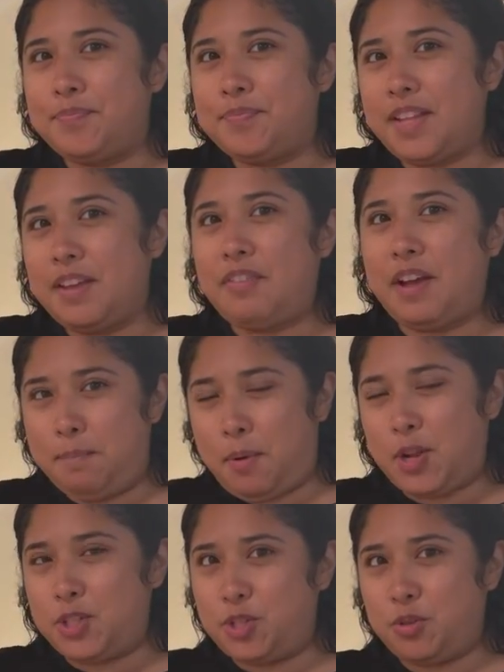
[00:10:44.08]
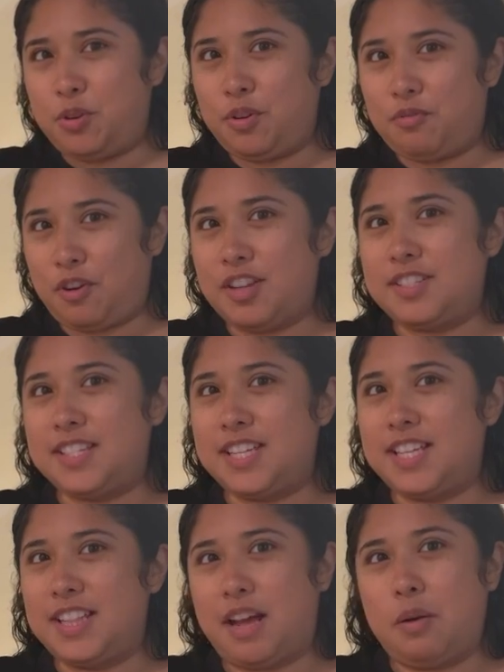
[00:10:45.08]
If I bought you a
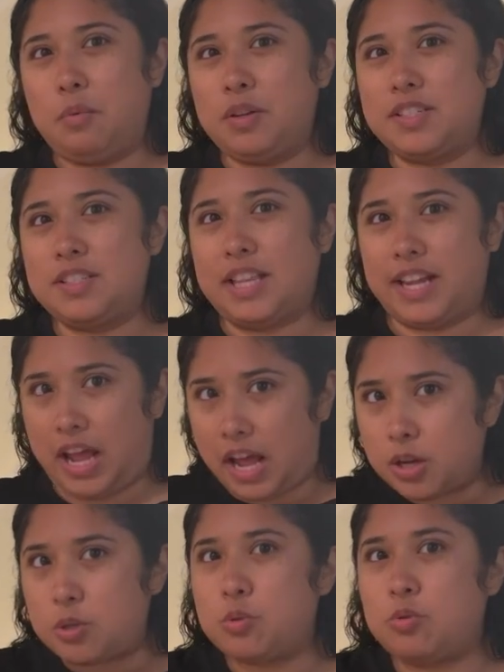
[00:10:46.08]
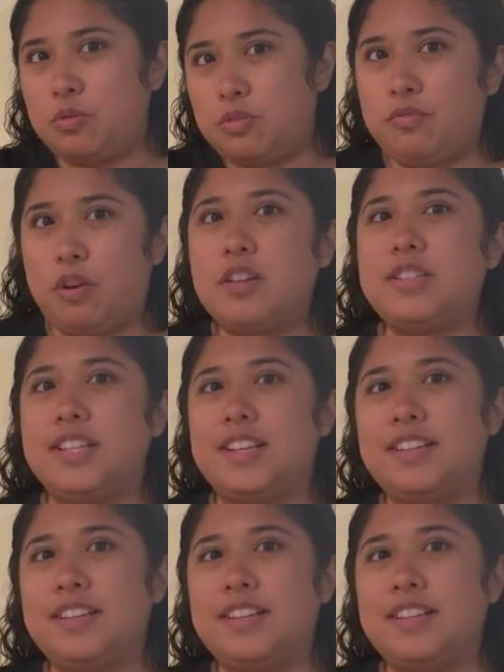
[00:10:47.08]
frosting that was like actual frosting.